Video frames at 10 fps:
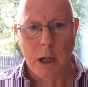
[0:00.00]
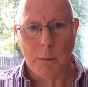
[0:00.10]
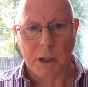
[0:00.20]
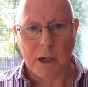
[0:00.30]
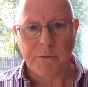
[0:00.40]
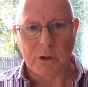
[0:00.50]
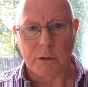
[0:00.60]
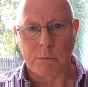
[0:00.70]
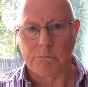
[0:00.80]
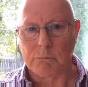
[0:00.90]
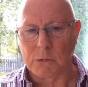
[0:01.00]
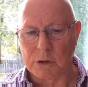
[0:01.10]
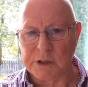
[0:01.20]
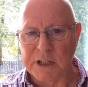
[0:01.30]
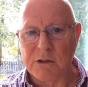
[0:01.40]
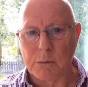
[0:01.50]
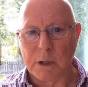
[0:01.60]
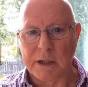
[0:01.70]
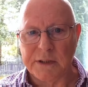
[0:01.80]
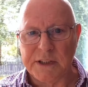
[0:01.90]
But after
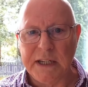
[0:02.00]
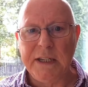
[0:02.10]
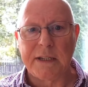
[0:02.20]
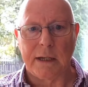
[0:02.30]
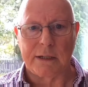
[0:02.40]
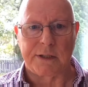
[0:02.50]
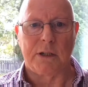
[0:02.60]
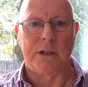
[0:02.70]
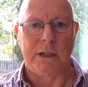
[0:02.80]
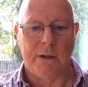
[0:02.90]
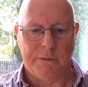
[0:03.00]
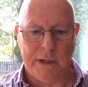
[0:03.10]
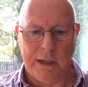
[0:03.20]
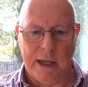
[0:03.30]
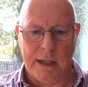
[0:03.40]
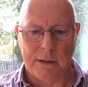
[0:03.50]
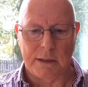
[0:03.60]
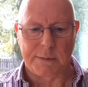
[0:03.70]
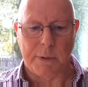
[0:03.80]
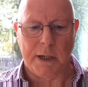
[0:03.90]
considerable and detailed study of the
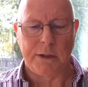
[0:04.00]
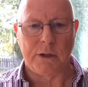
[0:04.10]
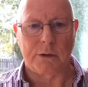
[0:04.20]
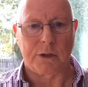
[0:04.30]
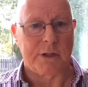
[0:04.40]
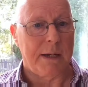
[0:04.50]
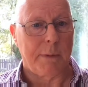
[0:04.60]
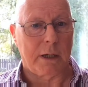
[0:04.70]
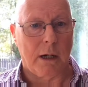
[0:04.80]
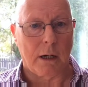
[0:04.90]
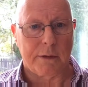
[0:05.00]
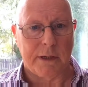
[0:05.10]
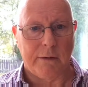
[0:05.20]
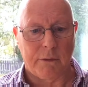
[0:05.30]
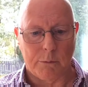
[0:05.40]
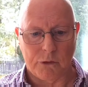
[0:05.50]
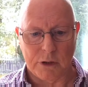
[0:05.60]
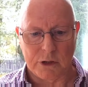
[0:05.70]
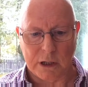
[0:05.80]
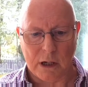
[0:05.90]
annals by Dr. Dan McCarthy from
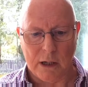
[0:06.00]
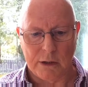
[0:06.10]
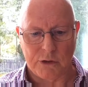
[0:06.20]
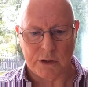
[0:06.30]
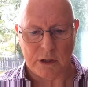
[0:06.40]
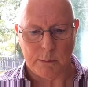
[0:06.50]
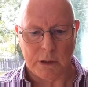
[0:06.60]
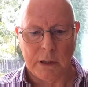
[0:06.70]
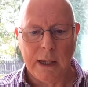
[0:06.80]
Trinity College in Dublin,